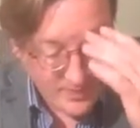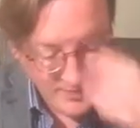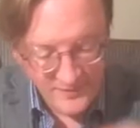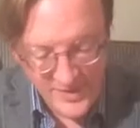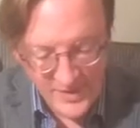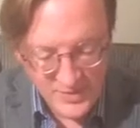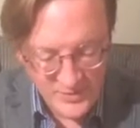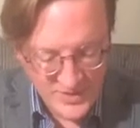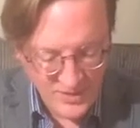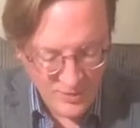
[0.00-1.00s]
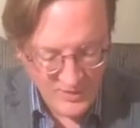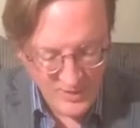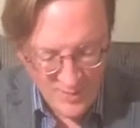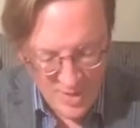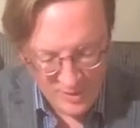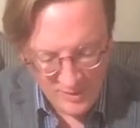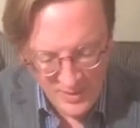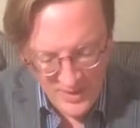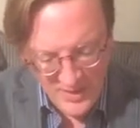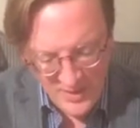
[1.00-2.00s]
Flinks was ignoring them all,
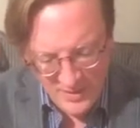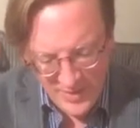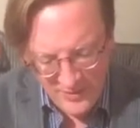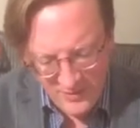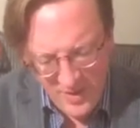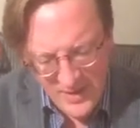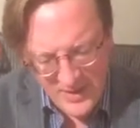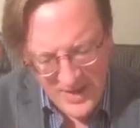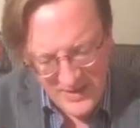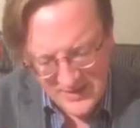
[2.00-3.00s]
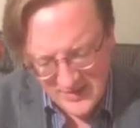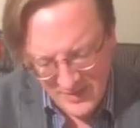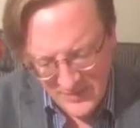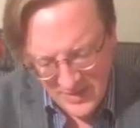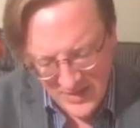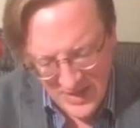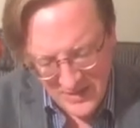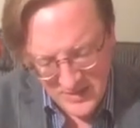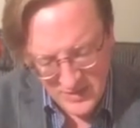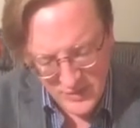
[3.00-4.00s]
but Hrock added something that
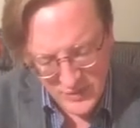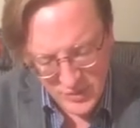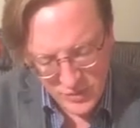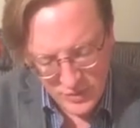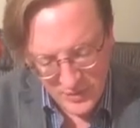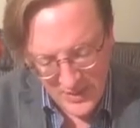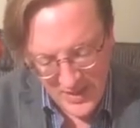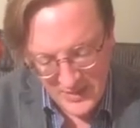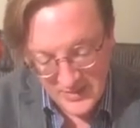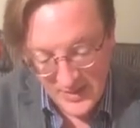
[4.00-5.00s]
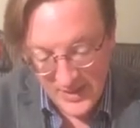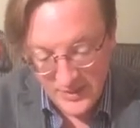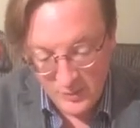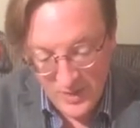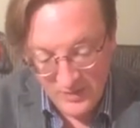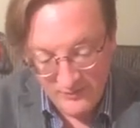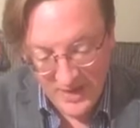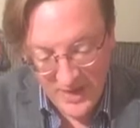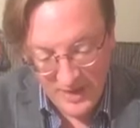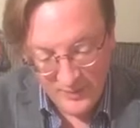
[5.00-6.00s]
had to do with the shorter legs and lighter weight
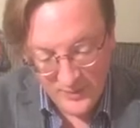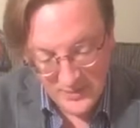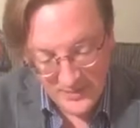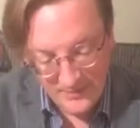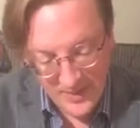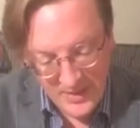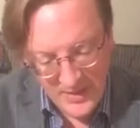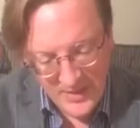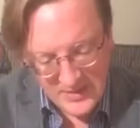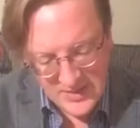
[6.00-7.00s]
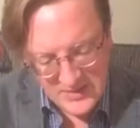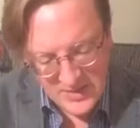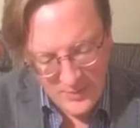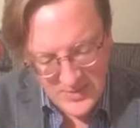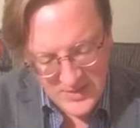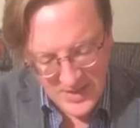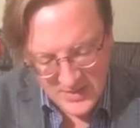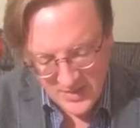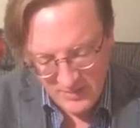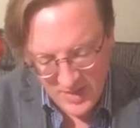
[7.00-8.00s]
hounds. Since there wasn't
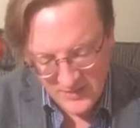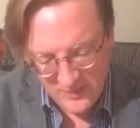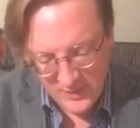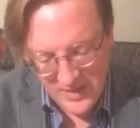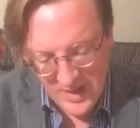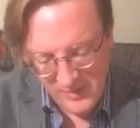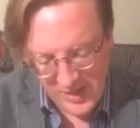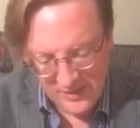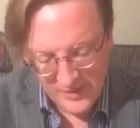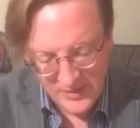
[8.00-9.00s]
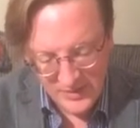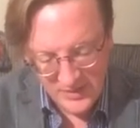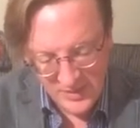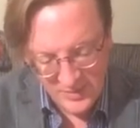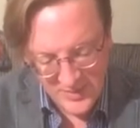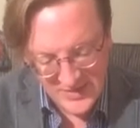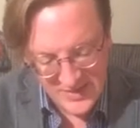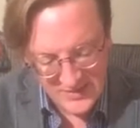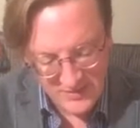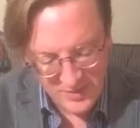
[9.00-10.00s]
actually much vocabulary, in the human
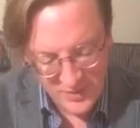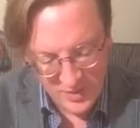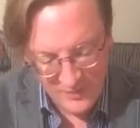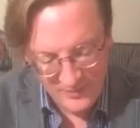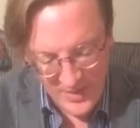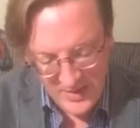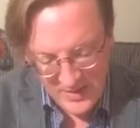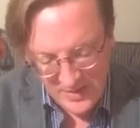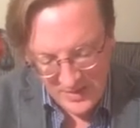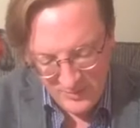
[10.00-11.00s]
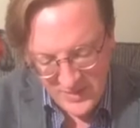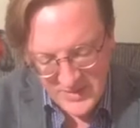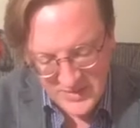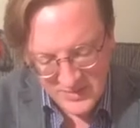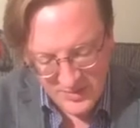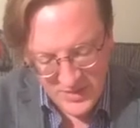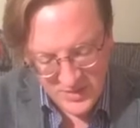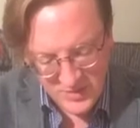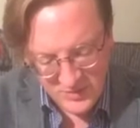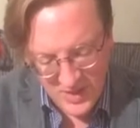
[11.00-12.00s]
sense of the term, in beast
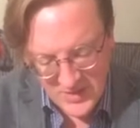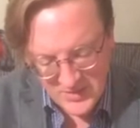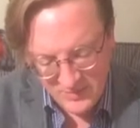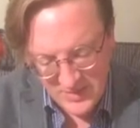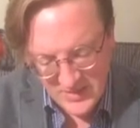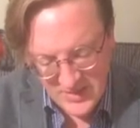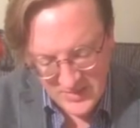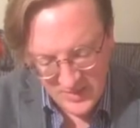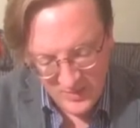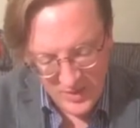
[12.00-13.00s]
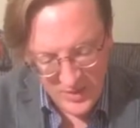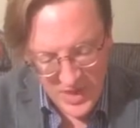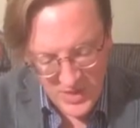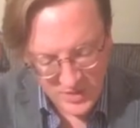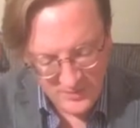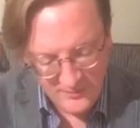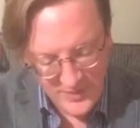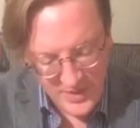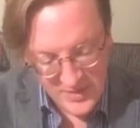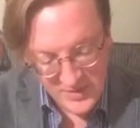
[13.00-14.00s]
speech, cross-species communication,
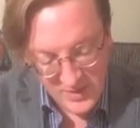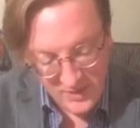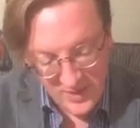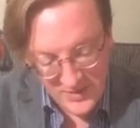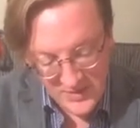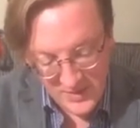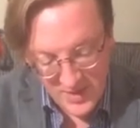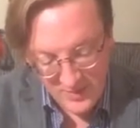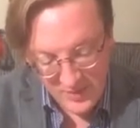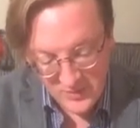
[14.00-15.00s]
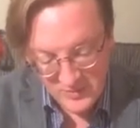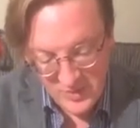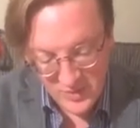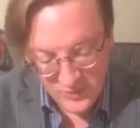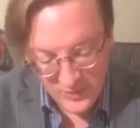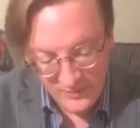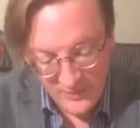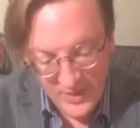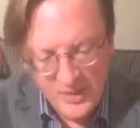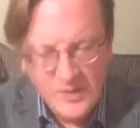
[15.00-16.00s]
so long as the topic was mutual,
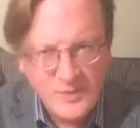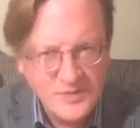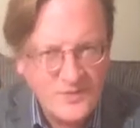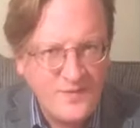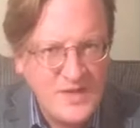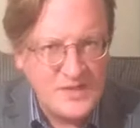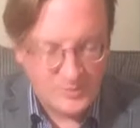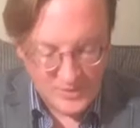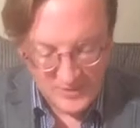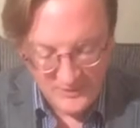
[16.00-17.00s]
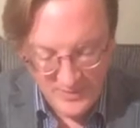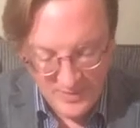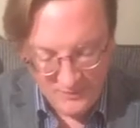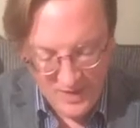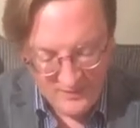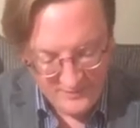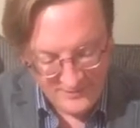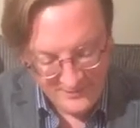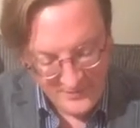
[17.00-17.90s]
was feasible if a bit rough,